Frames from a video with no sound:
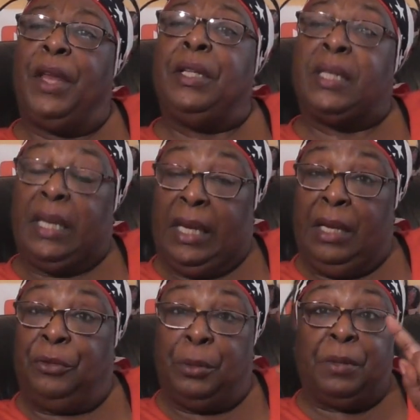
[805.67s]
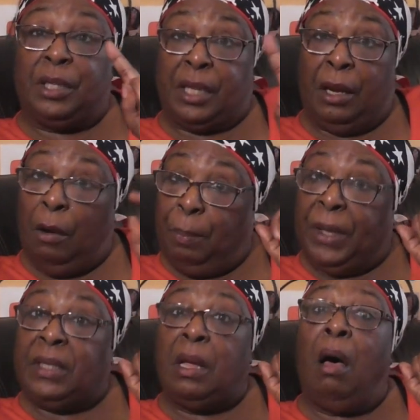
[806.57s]
ready to eat them, because they are
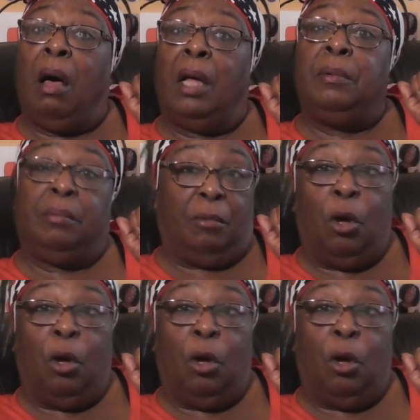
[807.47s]
best hot,